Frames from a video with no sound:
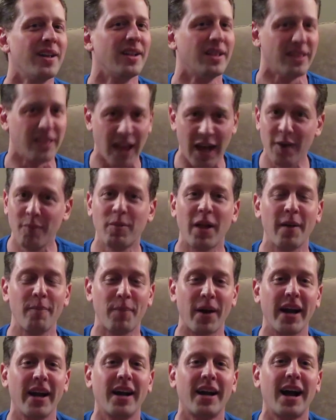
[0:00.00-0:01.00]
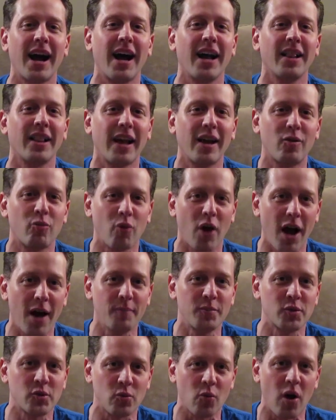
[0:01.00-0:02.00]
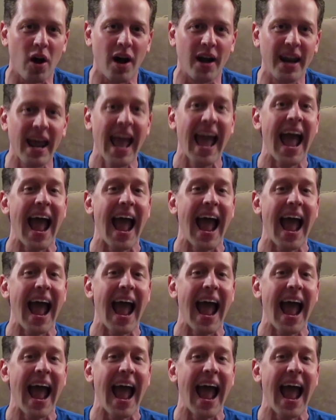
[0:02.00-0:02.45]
led by a guy like Rob Swan,